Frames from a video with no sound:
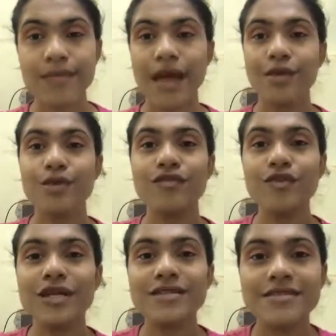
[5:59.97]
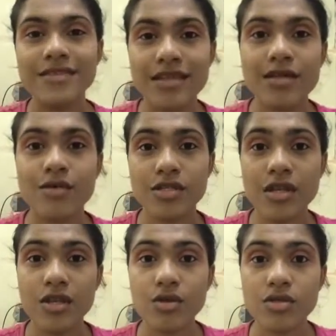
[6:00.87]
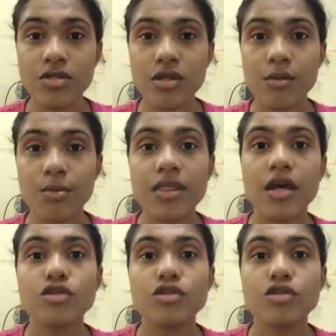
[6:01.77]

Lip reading: I don't know if you can see the mosquitoes, but there are